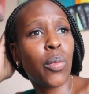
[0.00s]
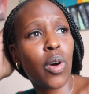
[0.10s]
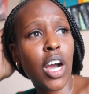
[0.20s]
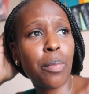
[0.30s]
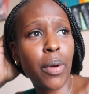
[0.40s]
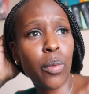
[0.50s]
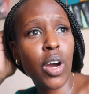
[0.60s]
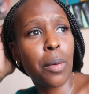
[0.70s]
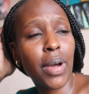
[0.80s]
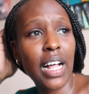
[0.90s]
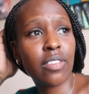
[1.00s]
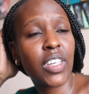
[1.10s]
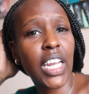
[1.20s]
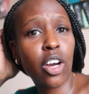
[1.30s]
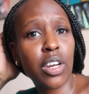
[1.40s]
So I woke up
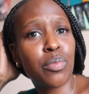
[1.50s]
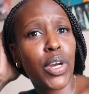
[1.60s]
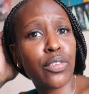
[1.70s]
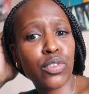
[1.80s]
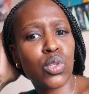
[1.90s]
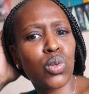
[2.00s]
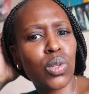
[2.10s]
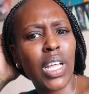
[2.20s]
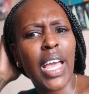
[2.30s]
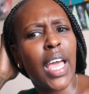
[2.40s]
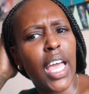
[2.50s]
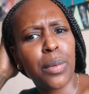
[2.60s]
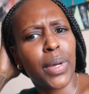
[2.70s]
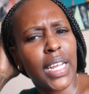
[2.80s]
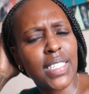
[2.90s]
Calvin. I got him ready for school.
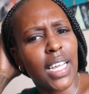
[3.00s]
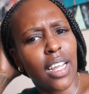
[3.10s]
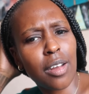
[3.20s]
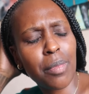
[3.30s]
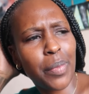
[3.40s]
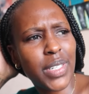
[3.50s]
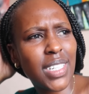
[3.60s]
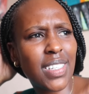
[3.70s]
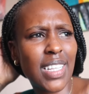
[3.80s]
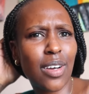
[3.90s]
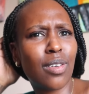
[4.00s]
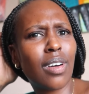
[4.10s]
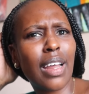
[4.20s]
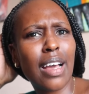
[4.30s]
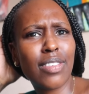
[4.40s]
And when I sat down on the machine, I was like, oh
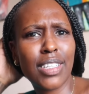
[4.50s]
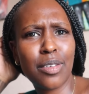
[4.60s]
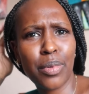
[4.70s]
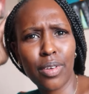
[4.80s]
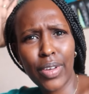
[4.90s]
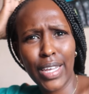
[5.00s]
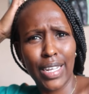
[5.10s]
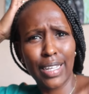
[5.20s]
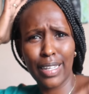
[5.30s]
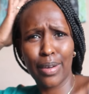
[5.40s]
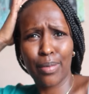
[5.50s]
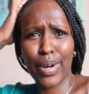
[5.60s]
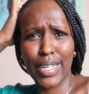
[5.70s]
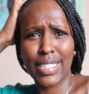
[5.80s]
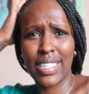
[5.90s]
God, I have a little bit of headache like
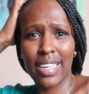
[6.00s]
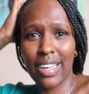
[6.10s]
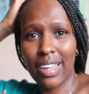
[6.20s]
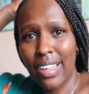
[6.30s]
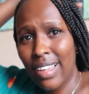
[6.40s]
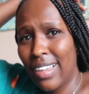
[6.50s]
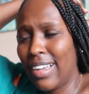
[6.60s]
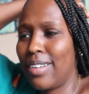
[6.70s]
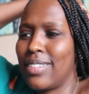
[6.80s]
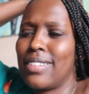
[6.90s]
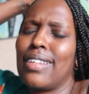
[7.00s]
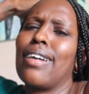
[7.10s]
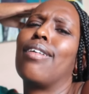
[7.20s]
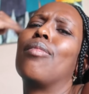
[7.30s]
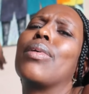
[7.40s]
right here. I was
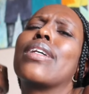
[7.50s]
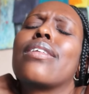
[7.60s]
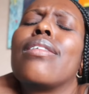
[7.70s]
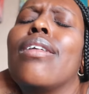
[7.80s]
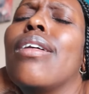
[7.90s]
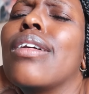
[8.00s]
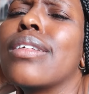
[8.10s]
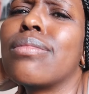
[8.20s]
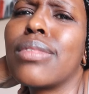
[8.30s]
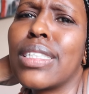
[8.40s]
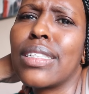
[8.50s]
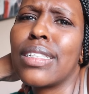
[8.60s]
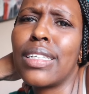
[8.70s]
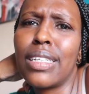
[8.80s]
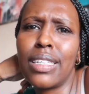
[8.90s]
like, oh my God,
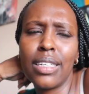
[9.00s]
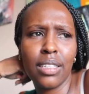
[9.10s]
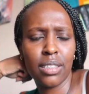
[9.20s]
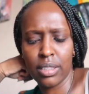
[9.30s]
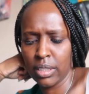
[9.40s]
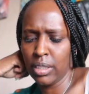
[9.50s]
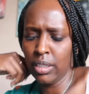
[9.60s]
really?